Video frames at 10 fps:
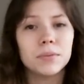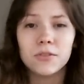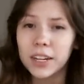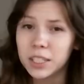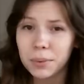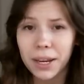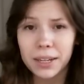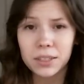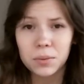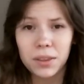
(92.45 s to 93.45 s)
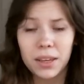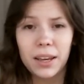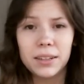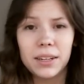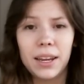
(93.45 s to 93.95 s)
face paints with
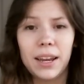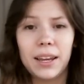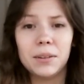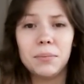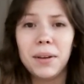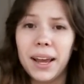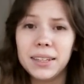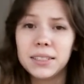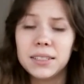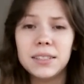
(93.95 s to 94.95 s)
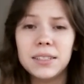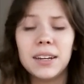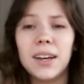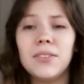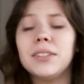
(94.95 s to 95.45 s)
it and masks and
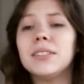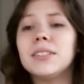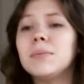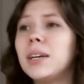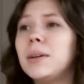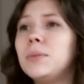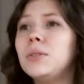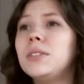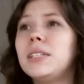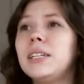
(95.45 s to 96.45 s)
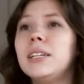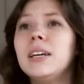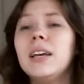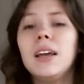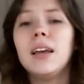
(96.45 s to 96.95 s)
stuff, and sometimes you see
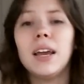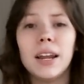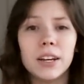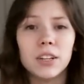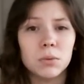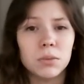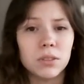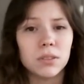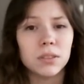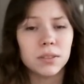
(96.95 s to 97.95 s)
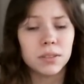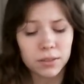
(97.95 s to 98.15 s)
an actual